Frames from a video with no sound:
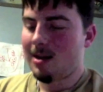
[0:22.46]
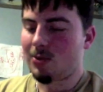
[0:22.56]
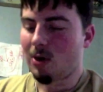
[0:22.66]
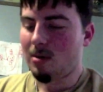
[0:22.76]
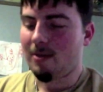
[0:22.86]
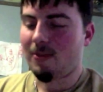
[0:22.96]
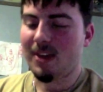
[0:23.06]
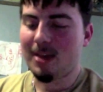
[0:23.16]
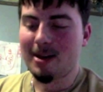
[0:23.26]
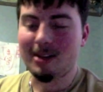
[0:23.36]
To all my
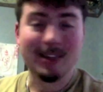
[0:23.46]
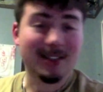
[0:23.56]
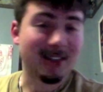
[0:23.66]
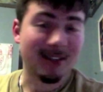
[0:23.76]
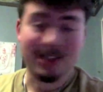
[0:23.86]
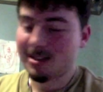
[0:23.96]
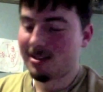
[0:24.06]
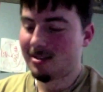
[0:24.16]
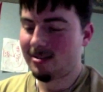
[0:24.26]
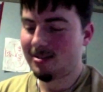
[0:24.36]
female listeners.
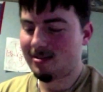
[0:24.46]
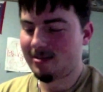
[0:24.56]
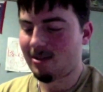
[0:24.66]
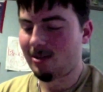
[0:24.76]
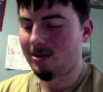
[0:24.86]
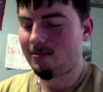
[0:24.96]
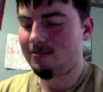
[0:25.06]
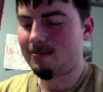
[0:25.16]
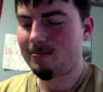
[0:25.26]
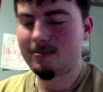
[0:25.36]
All
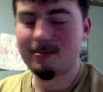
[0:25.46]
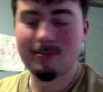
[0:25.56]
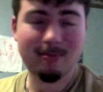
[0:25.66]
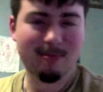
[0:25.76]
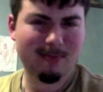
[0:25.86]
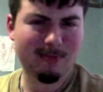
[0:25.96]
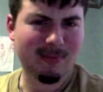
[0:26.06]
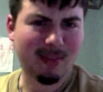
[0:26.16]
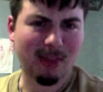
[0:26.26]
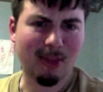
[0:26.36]

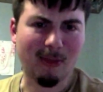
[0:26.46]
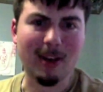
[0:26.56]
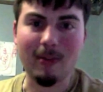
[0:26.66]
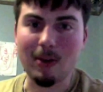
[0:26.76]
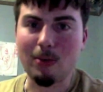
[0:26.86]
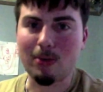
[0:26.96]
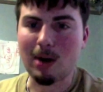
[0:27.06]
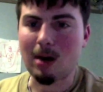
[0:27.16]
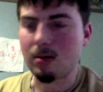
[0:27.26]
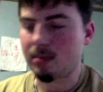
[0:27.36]
3 of you,
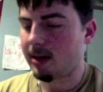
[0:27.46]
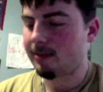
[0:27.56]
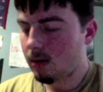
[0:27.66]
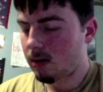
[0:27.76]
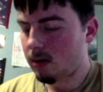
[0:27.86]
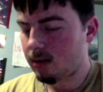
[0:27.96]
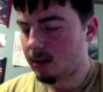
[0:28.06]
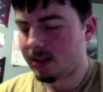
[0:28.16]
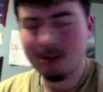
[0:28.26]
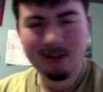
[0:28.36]
probably.
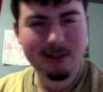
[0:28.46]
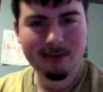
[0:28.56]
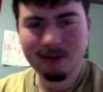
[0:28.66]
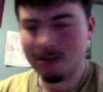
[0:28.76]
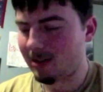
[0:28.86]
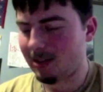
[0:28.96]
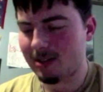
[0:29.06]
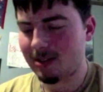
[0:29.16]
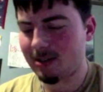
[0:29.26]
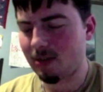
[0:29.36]
Listeners? You're not
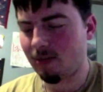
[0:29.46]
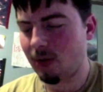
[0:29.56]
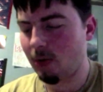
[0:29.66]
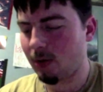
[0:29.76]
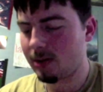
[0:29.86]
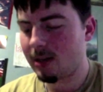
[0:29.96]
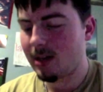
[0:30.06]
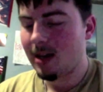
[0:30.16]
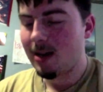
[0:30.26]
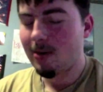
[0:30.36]
listeners, you're viewers.
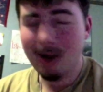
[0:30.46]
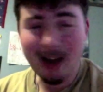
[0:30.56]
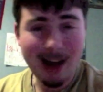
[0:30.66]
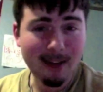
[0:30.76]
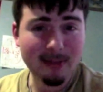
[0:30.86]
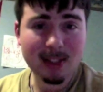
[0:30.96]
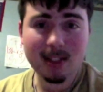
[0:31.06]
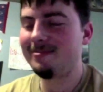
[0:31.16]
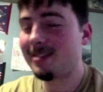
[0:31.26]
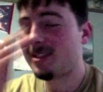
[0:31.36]
Whatevs!
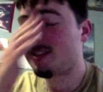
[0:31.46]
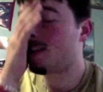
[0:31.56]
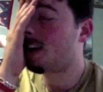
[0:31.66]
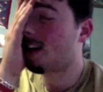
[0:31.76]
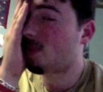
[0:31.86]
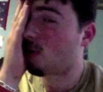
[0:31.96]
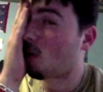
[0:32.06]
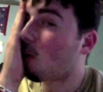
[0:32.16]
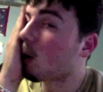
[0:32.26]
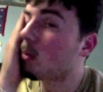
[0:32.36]
This is getting off to a
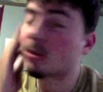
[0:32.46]
horrible